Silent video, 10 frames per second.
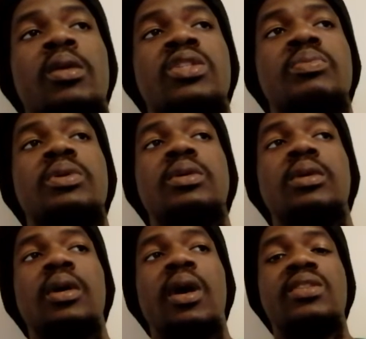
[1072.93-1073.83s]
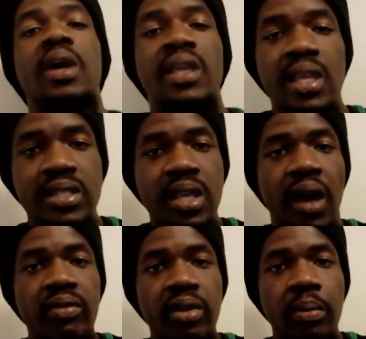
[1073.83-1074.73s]
It's me. Because I guess they
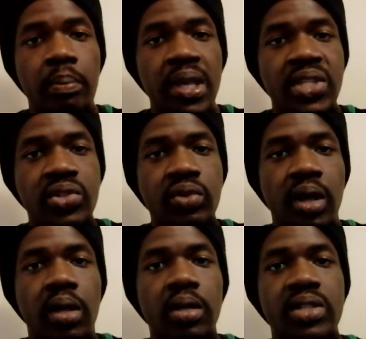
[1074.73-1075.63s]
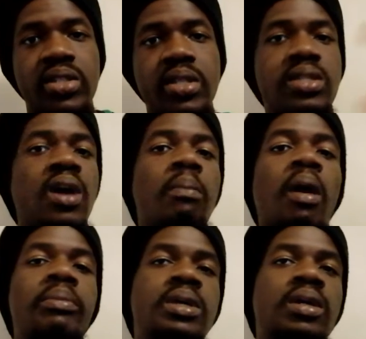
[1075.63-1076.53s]
have their best striker since
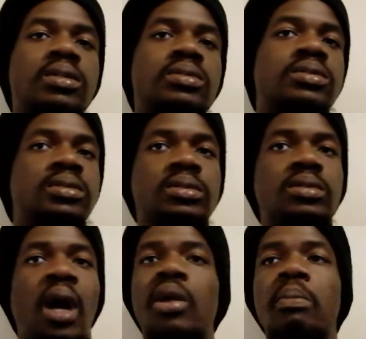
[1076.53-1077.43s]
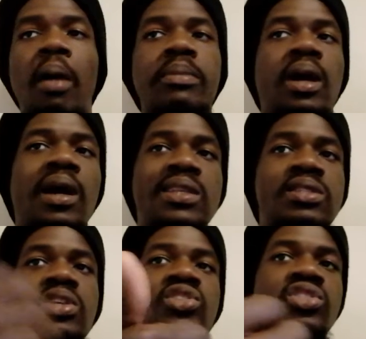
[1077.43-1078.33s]
Aubameyang. And Aubameyang
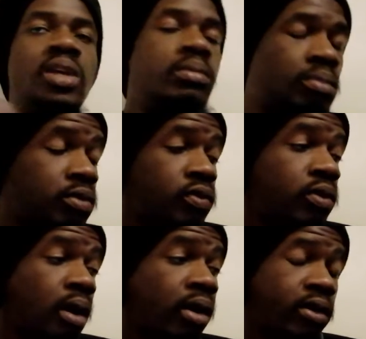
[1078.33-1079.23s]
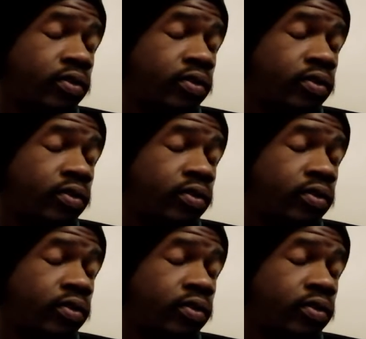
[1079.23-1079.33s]
has ditched them for